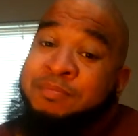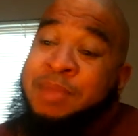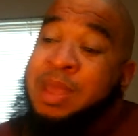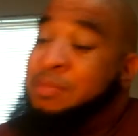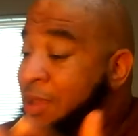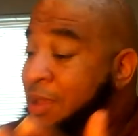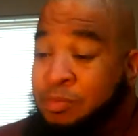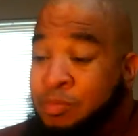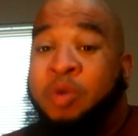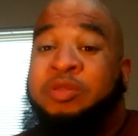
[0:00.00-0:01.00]
Maybe they
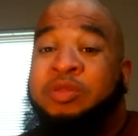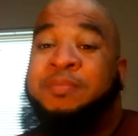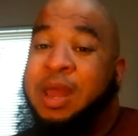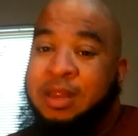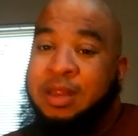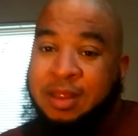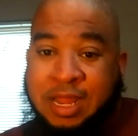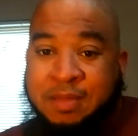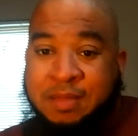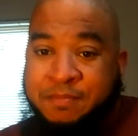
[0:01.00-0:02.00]
want somebody that
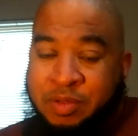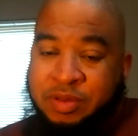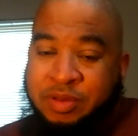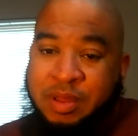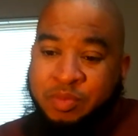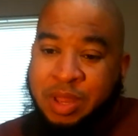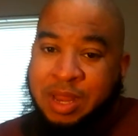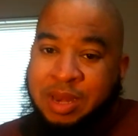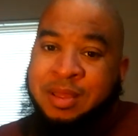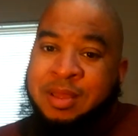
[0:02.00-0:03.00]
they can build something
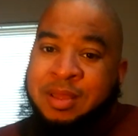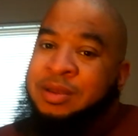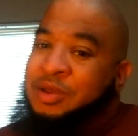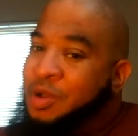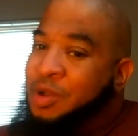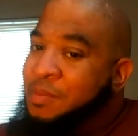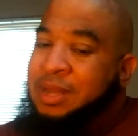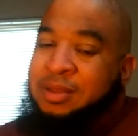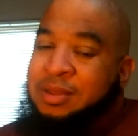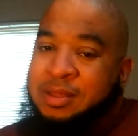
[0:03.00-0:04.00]
with. Don't
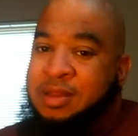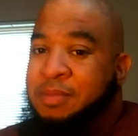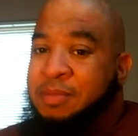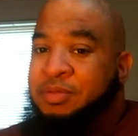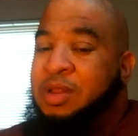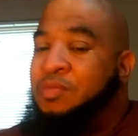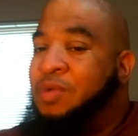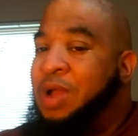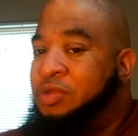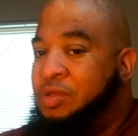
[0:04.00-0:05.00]
make the assumption and
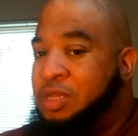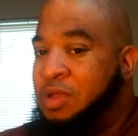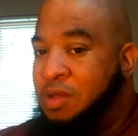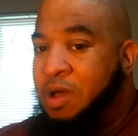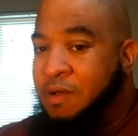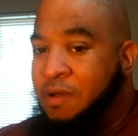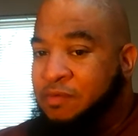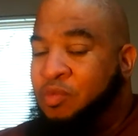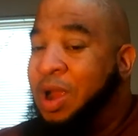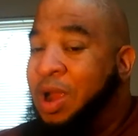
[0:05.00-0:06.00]
write yourself off.
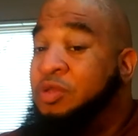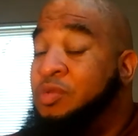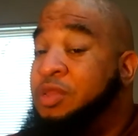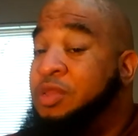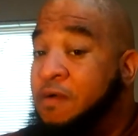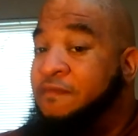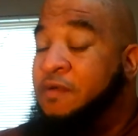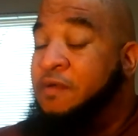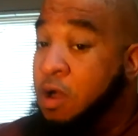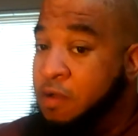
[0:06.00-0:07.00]
Write yourself
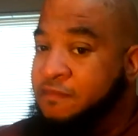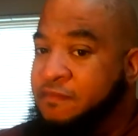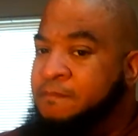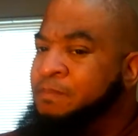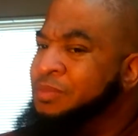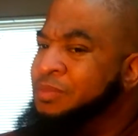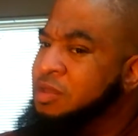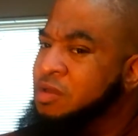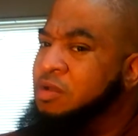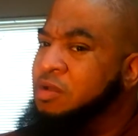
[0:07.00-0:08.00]
off.
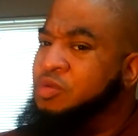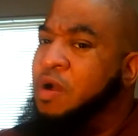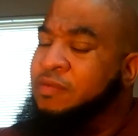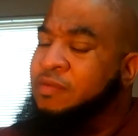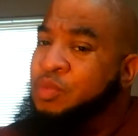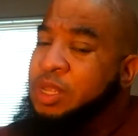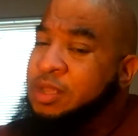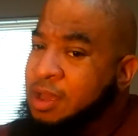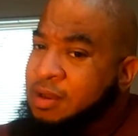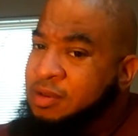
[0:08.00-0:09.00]
Because all too often we
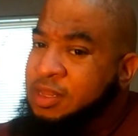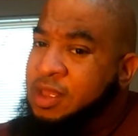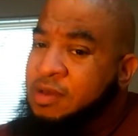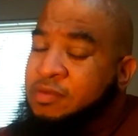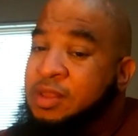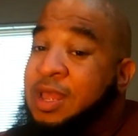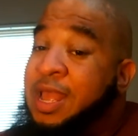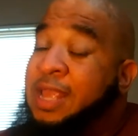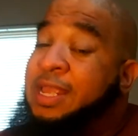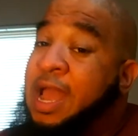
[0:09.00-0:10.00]
cut ourselves
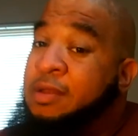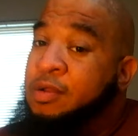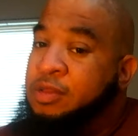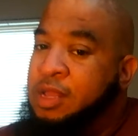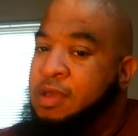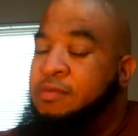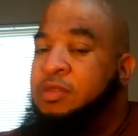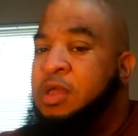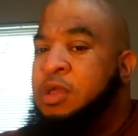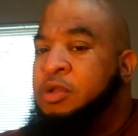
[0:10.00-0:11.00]
and count
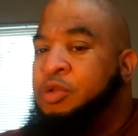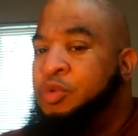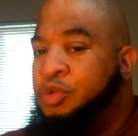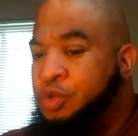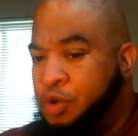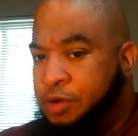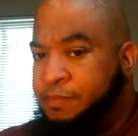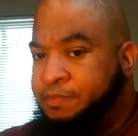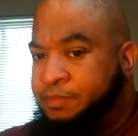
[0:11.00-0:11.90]
ourselves too short.